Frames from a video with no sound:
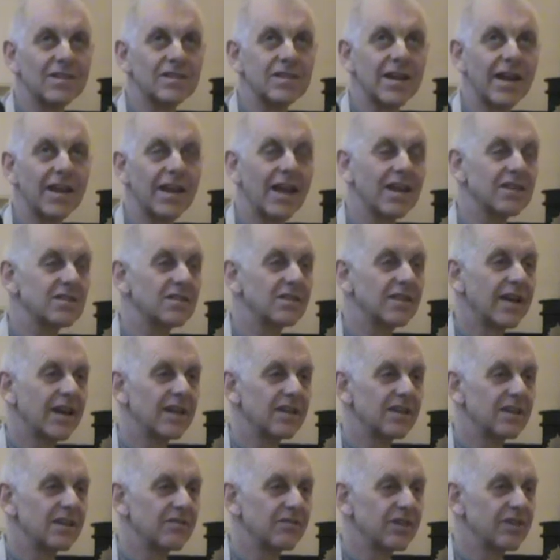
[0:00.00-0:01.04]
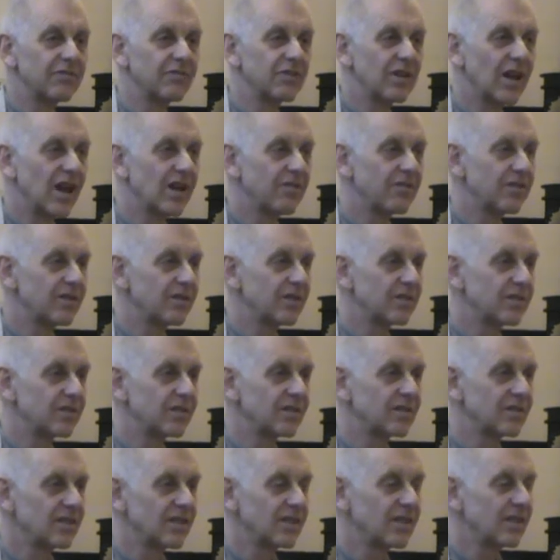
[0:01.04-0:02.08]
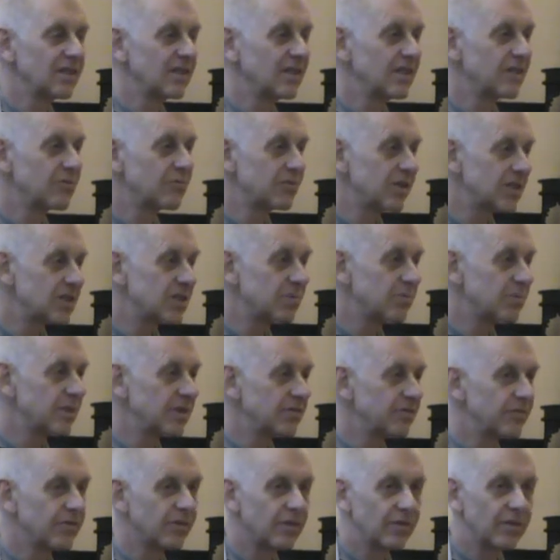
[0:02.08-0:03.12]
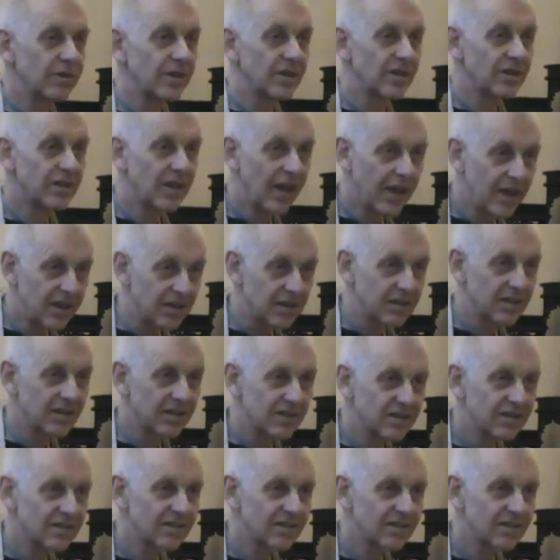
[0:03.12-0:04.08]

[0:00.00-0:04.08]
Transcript: actually like if you have a recipe for a cake.